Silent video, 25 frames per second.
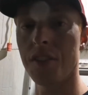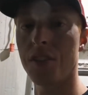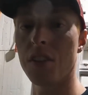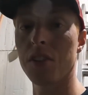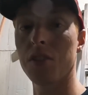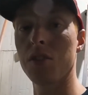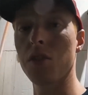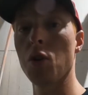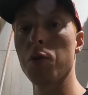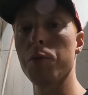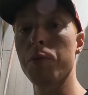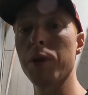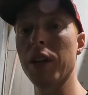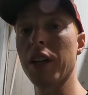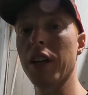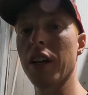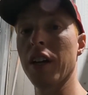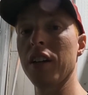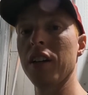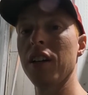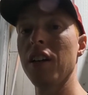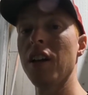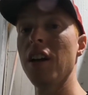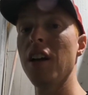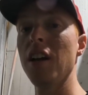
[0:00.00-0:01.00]
this opening
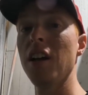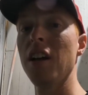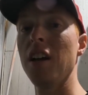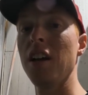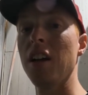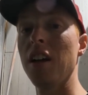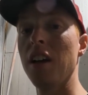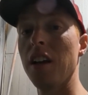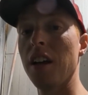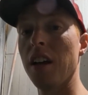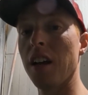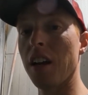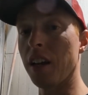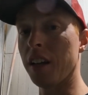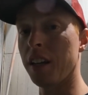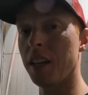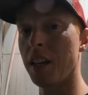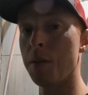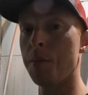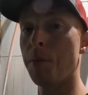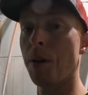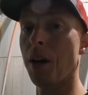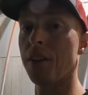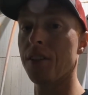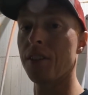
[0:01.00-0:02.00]
in, and I
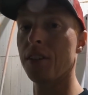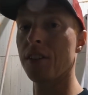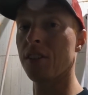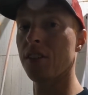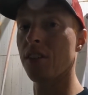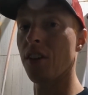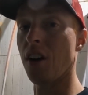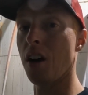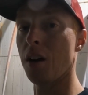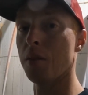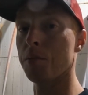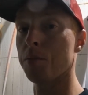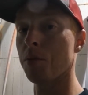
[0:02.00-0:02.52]
keep having saw